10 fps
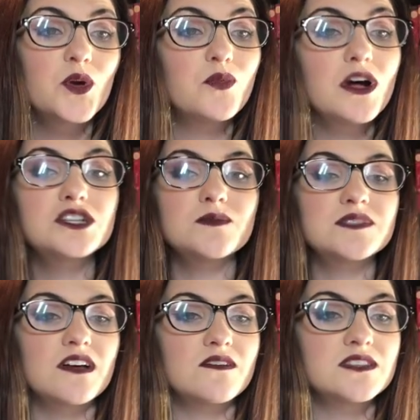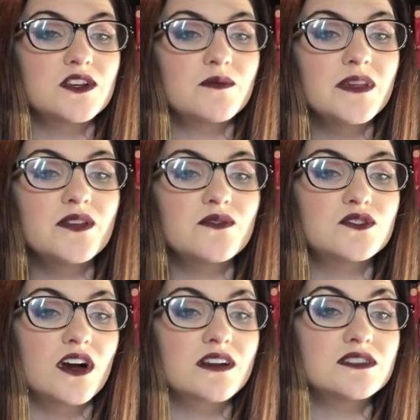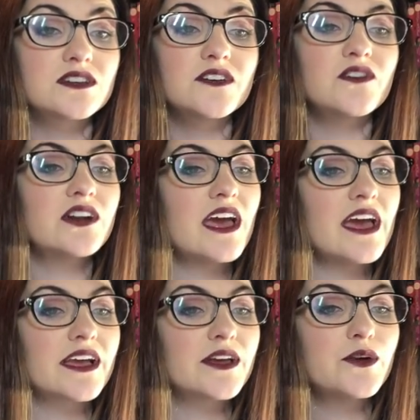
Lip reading: who plunged themselves under meat trucks looking for an egg,